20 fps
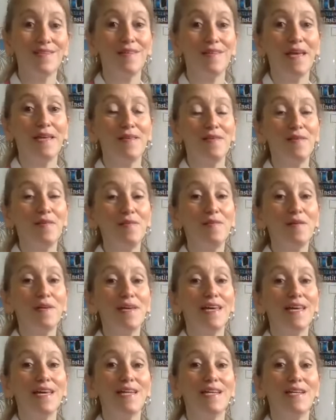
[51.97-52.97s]
so that
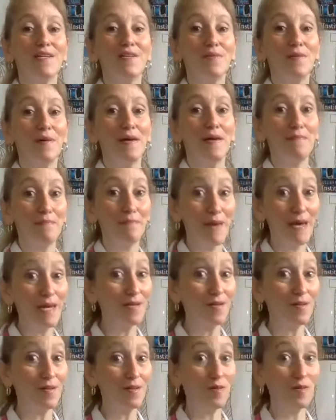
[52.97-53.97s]
you can get into a
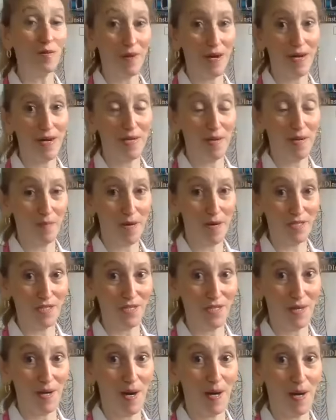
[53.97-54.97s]
medical grade
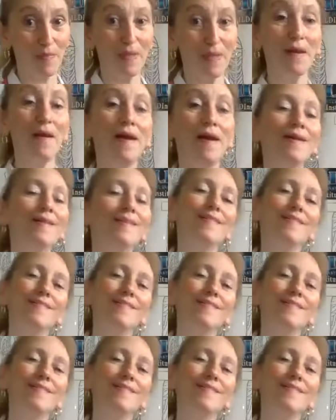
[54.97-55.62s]
compression garment